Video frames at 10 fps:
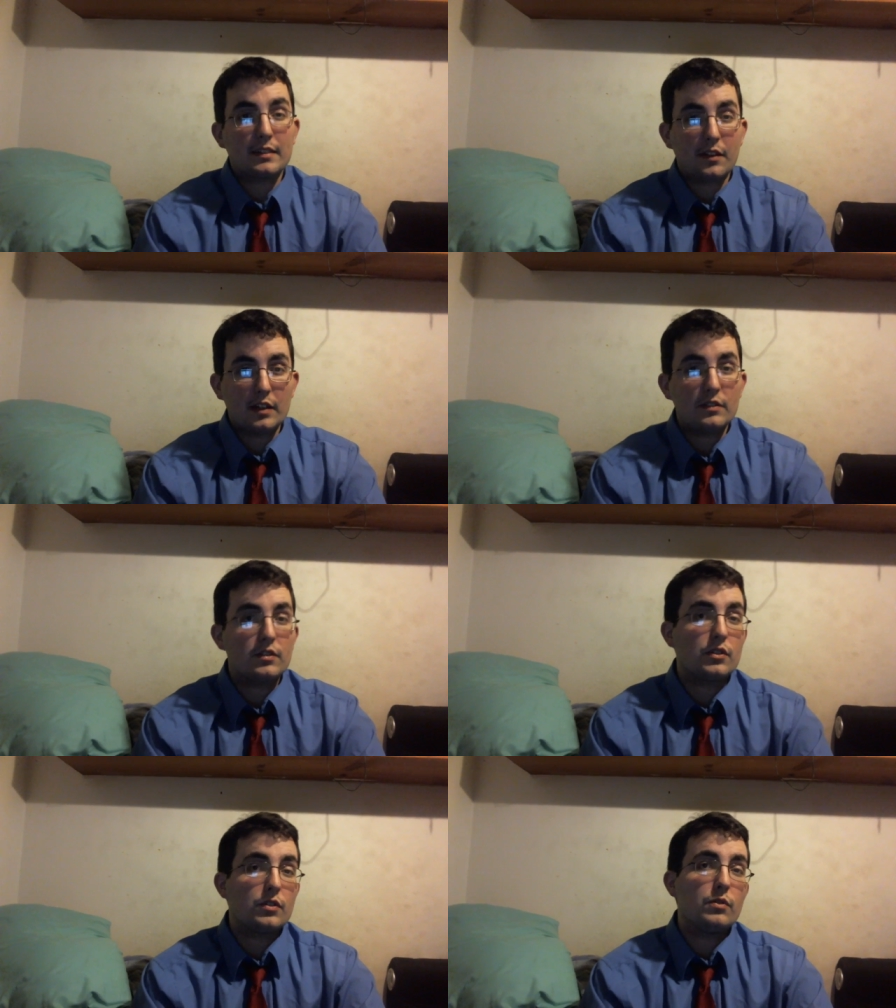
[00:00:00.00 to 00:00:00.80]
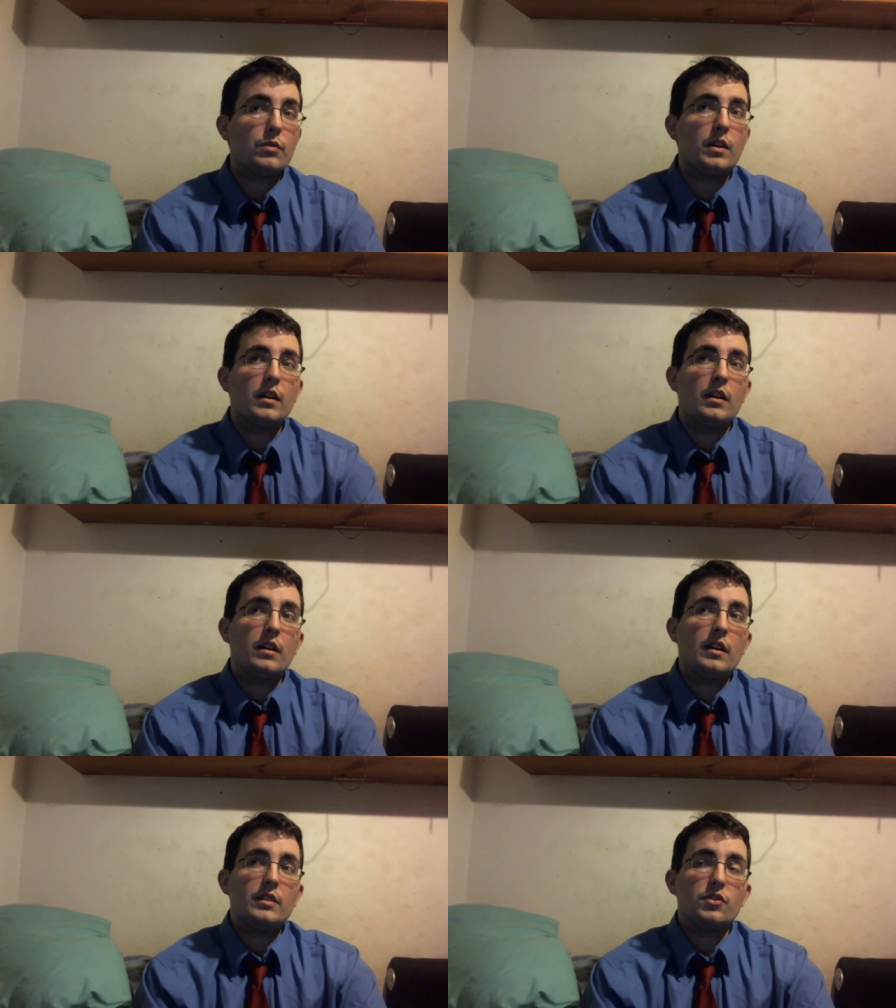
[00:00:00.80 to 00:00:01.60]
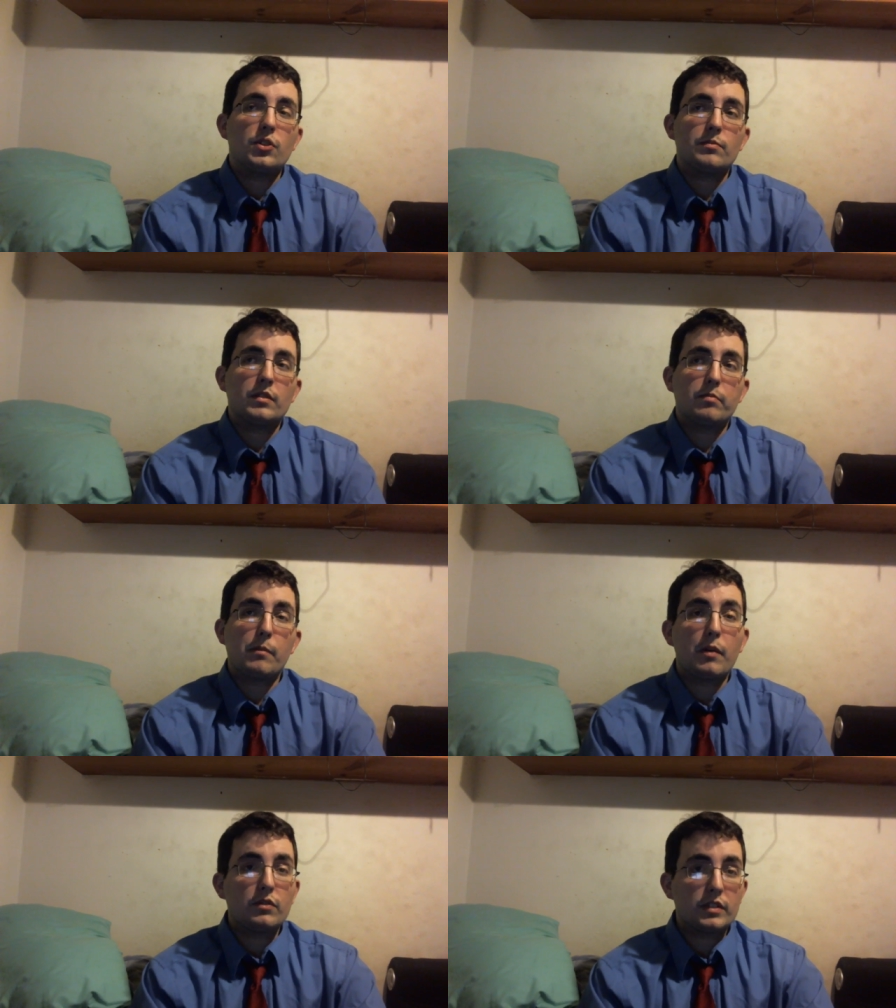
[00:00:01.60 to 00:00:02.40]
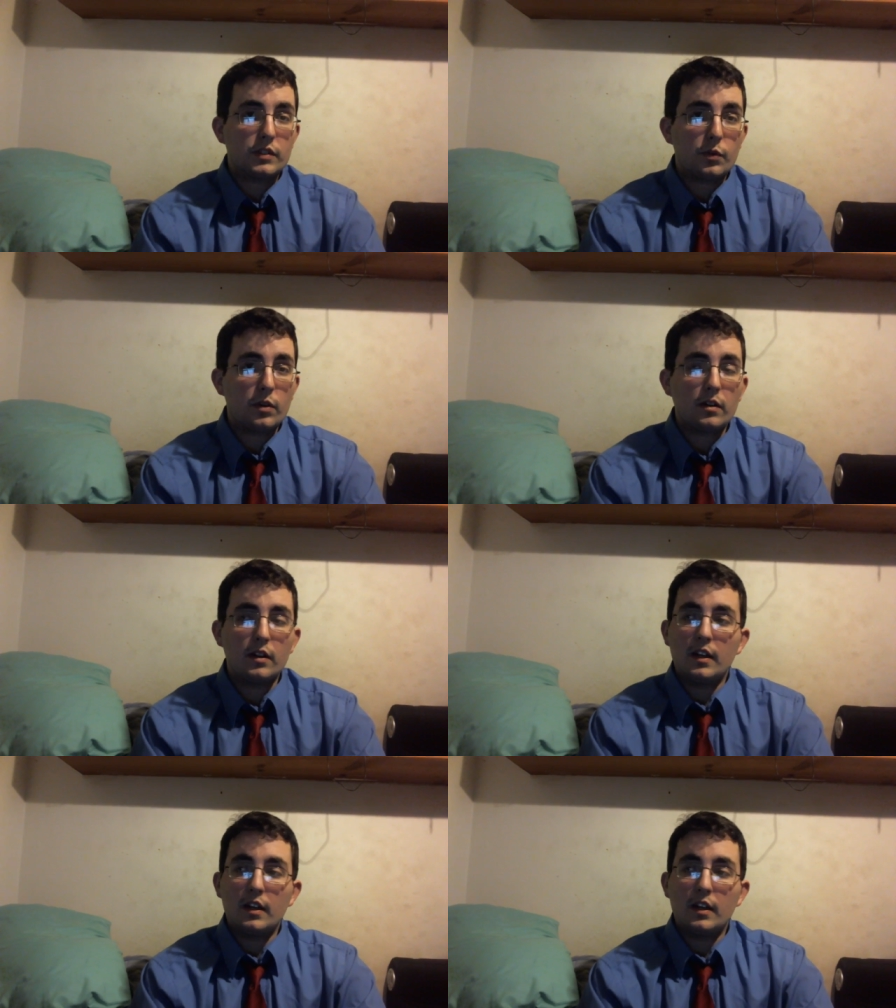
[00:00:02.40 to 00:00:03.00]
things to do in terms of proposing to her,